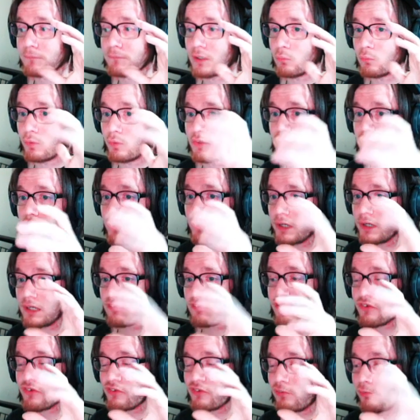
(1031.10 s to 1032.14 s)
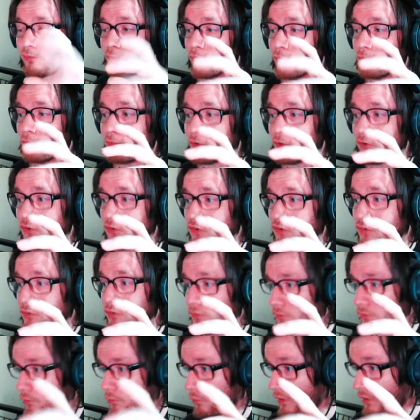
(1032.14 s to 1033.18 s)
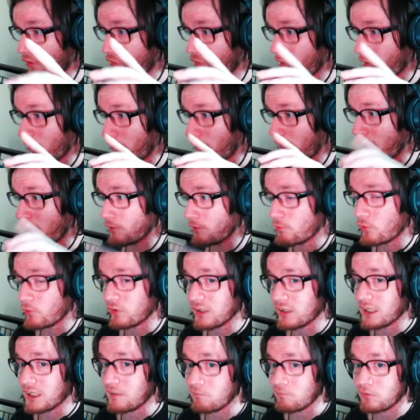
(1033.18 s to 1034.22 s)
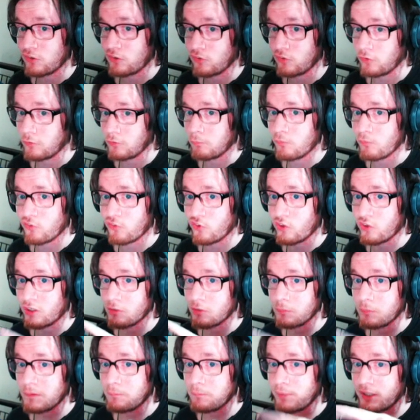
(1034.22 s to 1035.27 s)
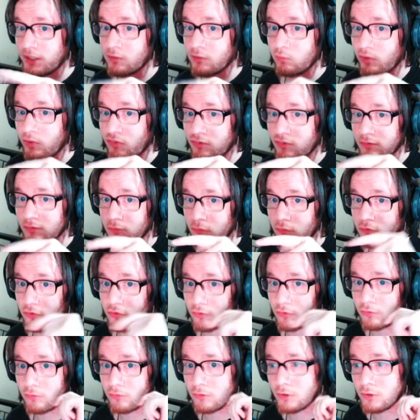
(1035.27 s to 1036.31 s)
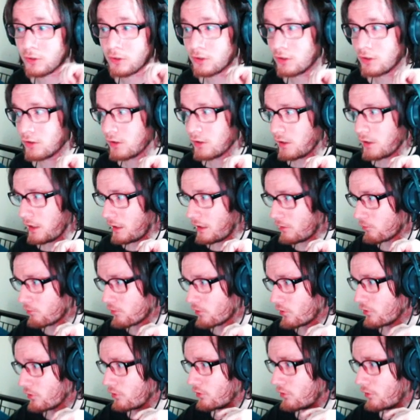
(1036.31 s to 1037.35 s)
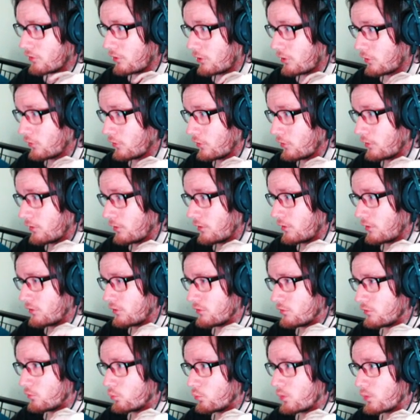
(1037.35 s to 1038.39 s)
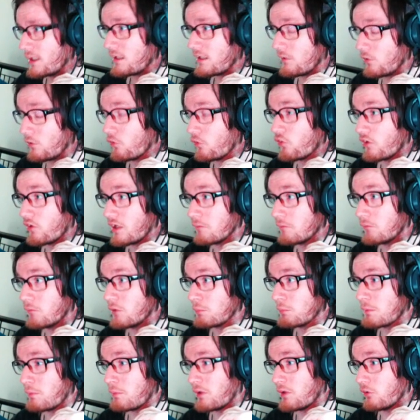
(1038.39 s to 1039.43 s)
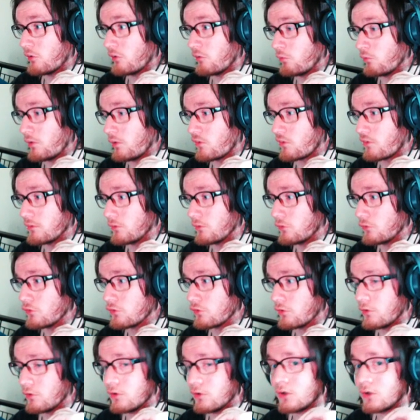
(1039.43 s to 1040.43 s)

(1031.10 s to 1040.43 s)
original N64 version, which I have on GameCube, so that'll be better resolution, and I've got it on Wii U, so that might be better resolution.